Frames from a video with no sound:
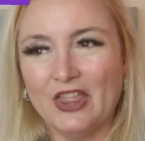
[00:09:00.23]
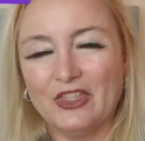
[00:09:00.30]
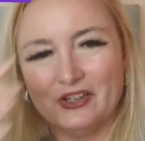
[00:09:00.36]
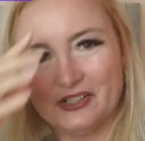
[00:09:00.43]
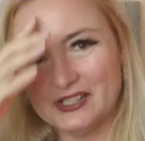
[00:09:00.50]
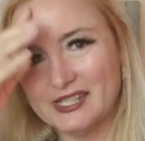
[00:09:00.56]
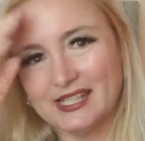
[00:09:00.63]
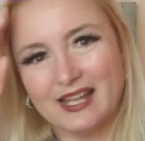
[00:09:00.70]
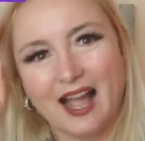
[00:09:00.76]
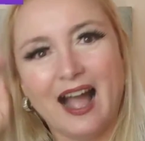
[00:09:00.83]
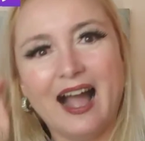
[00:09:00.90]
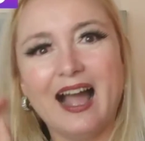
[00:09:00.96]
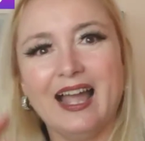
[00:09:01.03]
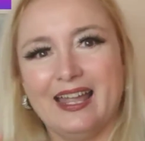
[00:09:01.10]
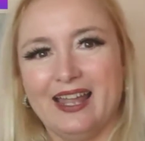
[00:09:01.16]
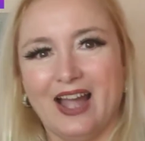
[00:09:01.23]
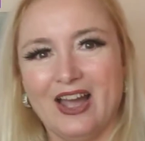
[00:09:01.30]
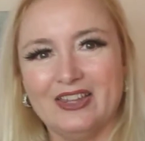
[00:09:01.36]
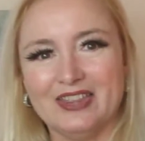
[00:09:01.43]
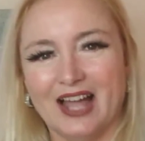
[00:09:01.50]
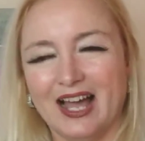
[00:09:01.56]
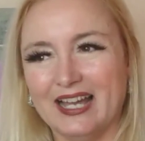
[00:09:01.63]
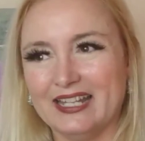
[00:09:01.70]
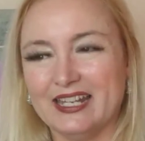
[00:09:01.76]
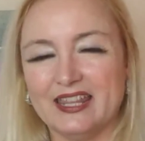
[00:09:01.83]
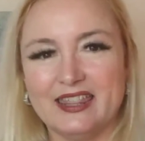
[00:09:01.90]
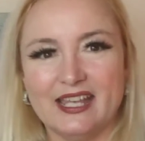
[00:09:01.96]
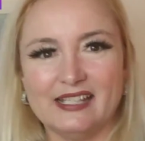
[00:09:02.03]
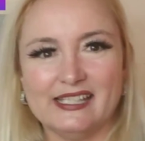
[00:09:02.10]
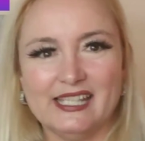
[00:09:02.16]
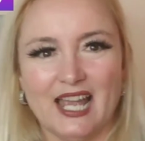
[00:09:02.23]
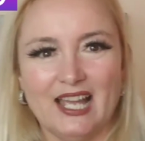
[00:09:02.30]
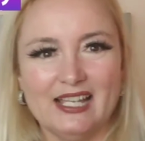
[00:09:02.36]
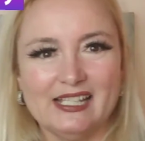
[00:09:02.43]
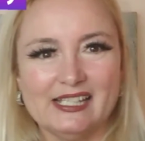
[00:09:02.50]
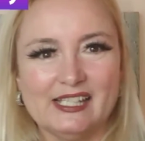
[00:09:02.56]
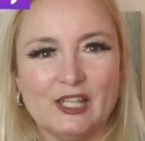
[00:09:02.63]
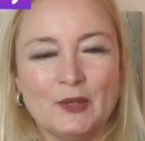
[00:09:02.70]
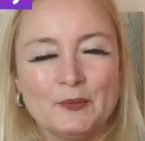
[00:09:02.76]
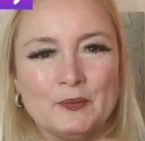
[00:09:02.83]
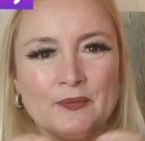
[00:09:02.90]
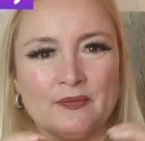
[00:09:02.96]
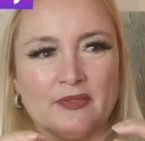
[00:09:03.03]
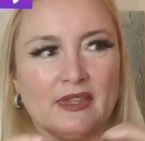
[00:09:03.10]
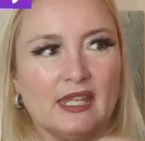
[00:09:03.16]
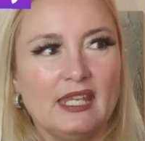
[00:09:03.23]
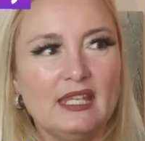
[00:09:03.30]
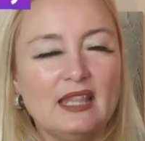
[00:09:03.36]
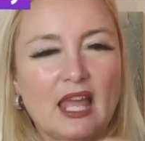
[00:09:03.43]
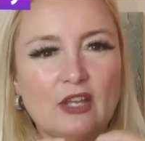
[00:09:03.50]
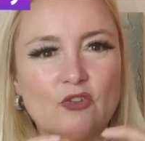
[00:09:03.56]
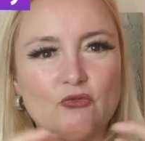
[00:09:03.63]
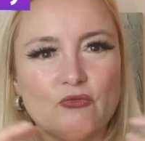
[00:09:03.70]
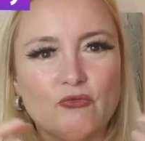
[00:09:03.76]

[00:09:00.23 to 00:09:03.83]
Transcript: There is a guy online that does, I